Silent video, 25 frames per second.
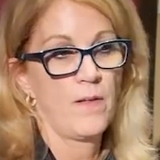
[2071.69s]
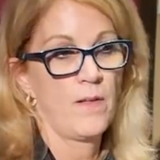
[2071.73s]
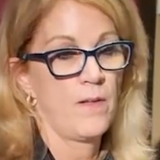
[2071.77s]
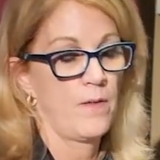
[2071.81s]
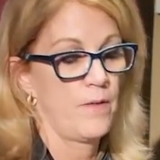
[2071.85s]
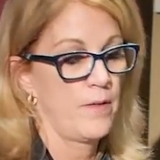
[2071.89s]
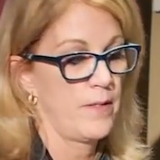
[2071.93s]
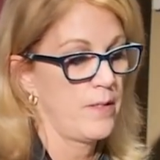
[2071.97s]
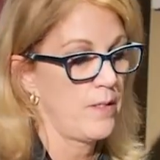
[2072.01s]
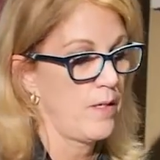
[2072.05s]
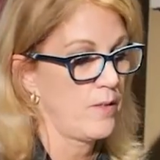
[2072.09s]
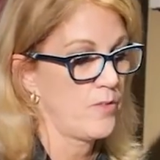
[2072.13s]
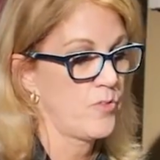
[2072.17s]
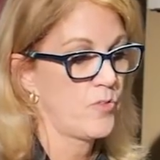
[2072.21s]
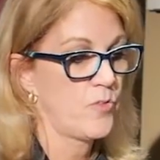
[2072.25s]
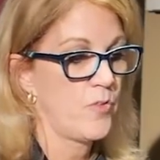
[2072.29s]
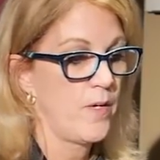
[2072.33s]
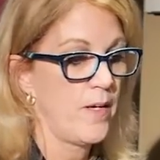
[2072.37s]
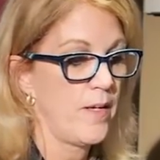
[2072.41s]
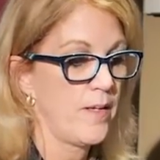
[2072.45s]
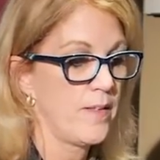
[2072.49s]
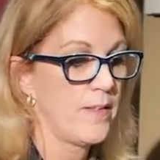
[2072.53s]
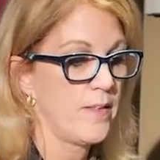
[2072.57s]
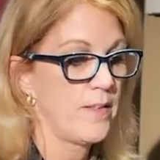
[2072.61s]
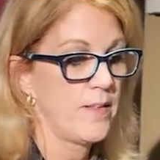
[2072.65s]
are in
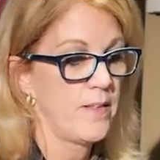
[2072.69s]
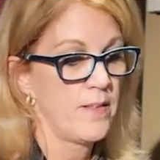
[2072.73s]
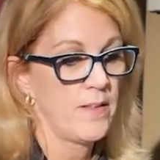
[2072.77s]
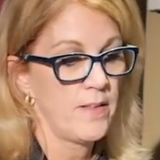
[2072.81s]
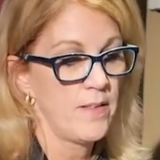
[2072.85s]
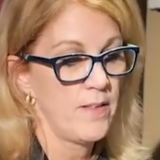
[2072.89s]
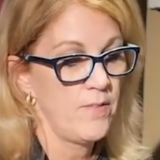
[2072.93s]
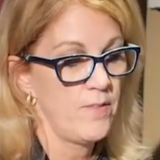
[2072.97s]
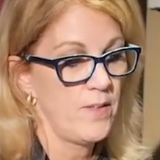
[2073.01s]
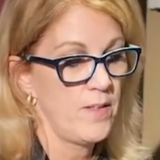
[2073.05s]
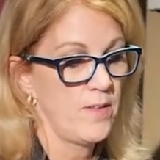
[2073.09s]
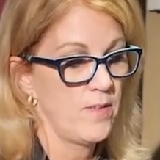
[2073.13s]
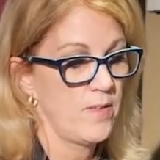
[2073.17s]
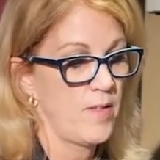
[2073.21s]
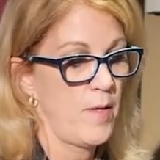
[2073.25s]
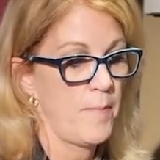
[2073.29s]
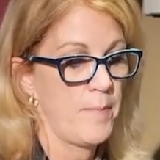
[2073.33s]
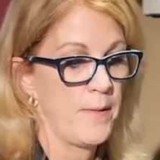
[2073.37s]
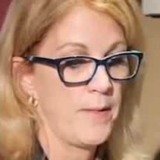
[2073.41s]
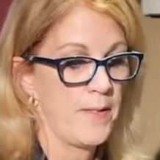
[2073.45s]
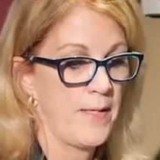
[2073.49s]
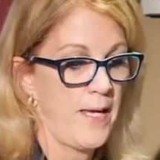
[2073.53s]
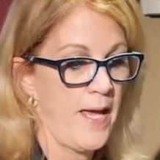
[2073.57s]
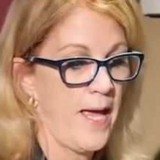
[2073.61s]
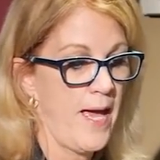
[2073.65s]
Australia, Olivia's up
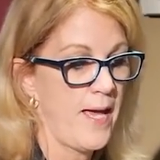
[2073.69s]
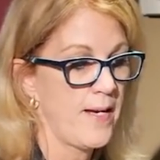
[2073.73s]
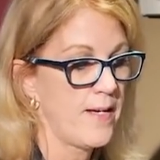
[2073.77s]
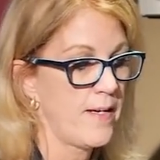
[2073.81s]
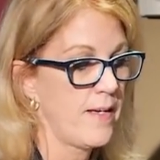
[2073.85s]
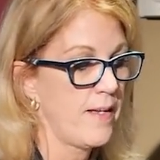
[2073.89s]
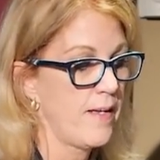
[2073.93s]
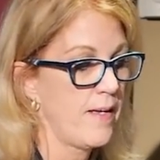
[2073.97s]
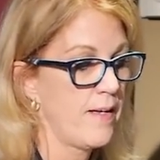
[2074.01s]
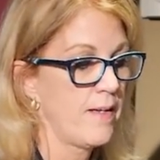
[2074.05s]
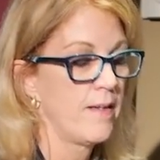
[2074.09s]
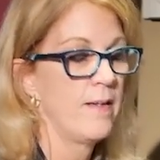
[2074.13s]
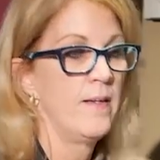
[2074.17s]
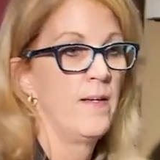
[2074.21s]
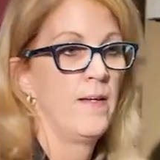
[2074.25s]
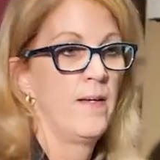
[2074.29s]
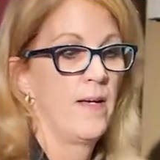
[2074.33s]
in Canada.